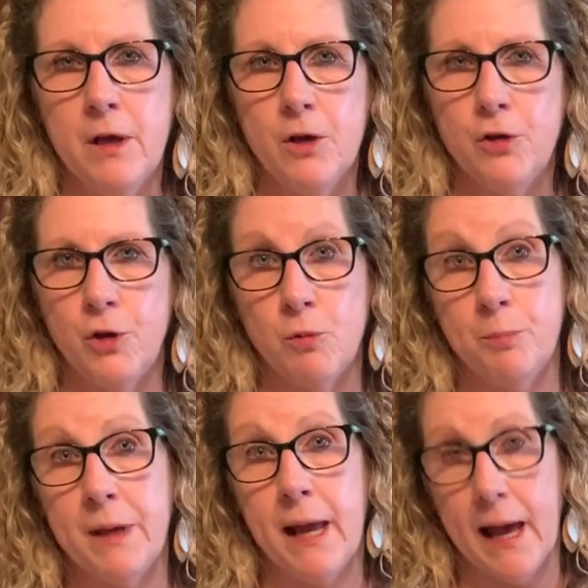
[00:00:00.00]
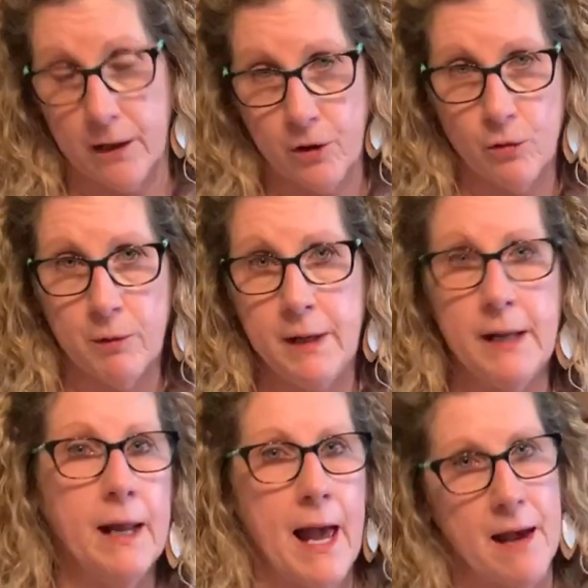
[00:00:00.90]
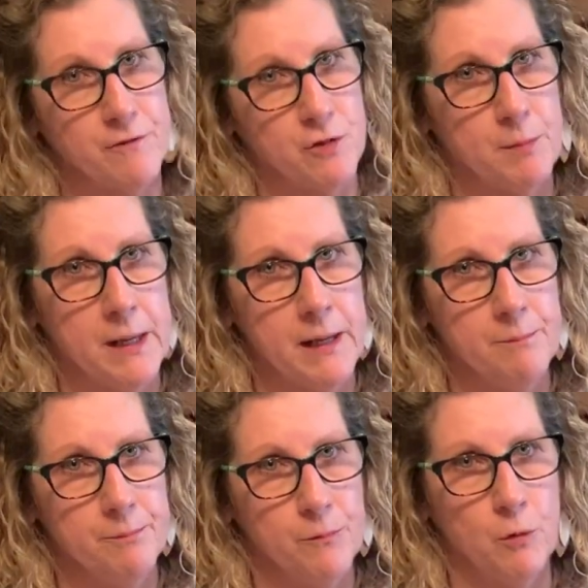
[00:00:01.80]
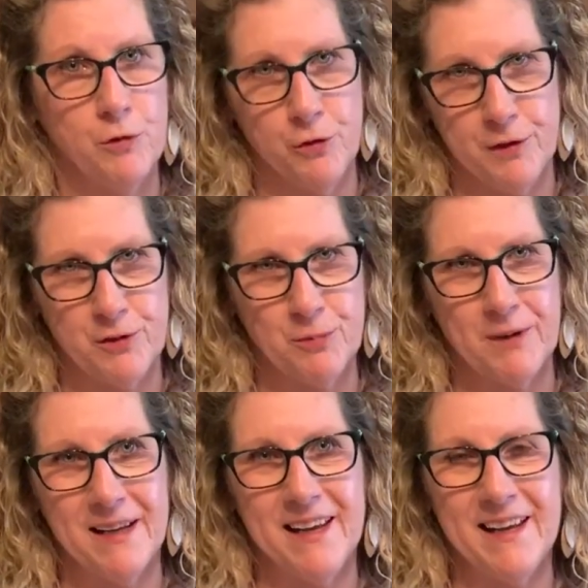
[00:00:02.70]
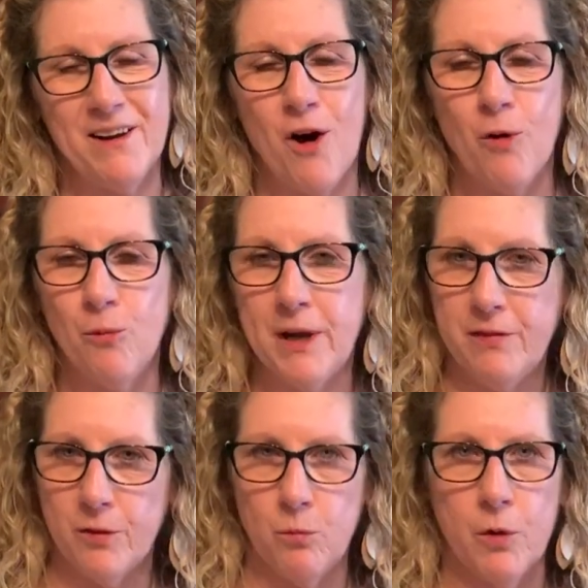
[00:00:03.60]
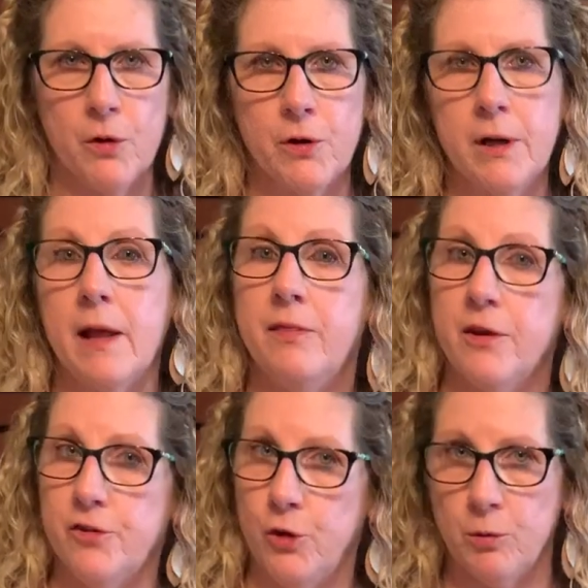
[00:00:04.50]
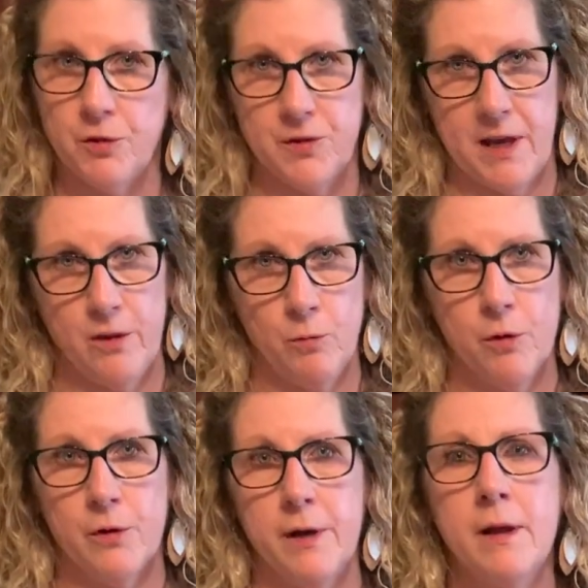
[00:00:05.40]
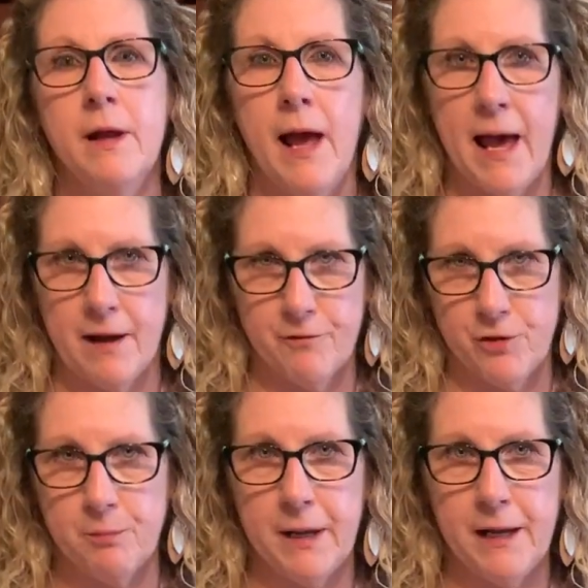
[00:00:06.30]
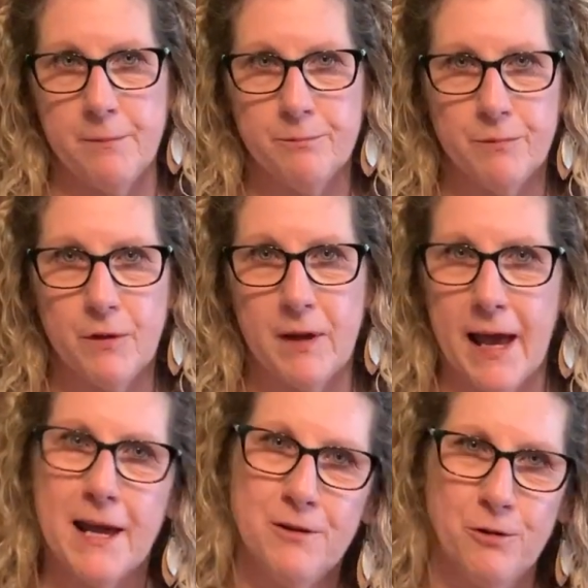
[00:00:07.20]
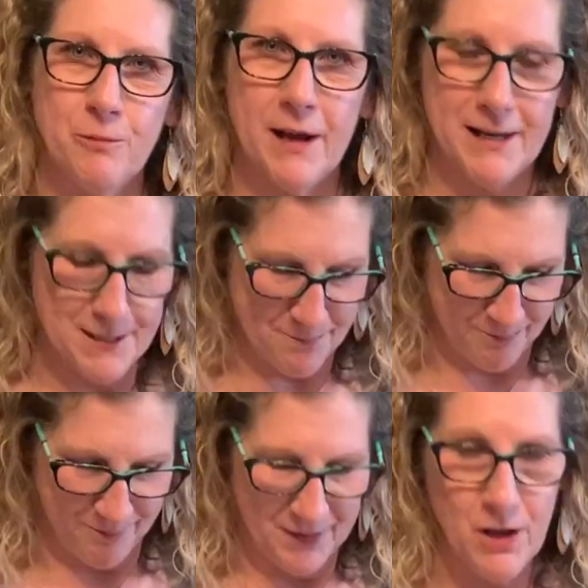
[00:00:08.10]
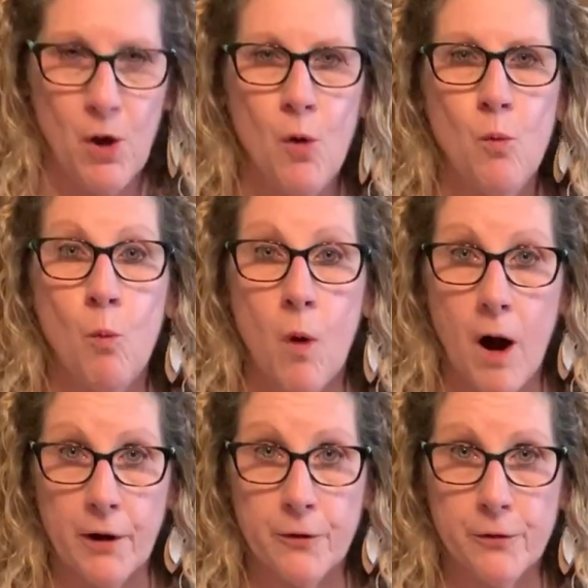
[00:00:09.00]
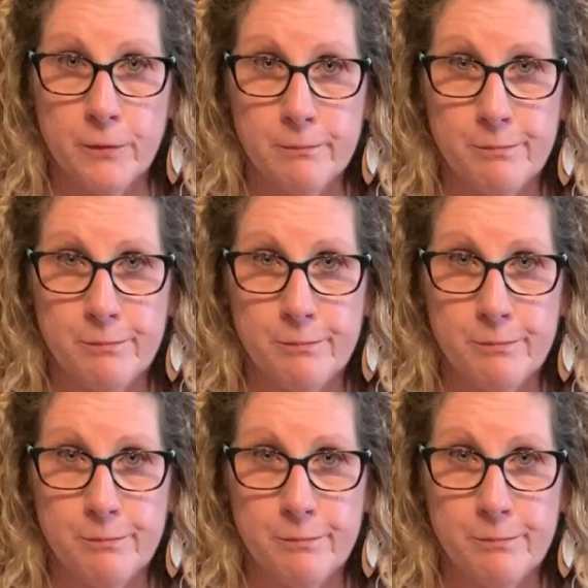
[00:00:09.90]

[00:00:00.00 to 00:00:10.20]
you will be echo reading after me. We'll do this one again. I'll read the word and then you will say the word after me. Okay, you ready? Water.